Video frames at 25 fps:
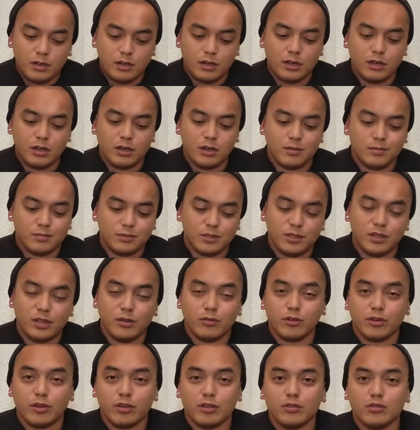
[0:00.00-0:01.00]
Uh,
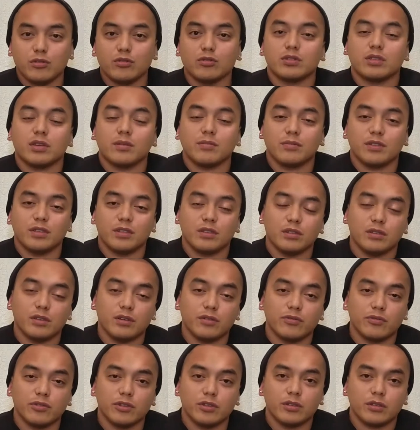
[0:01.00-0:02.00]
today we're gonna do something
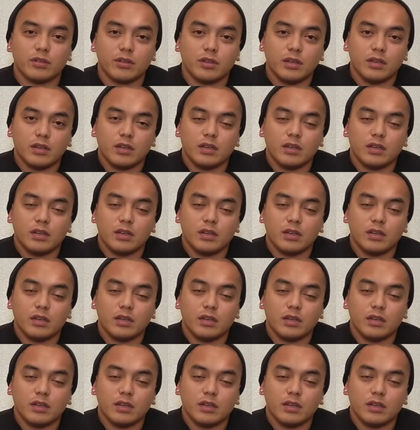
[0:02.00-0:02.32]
different.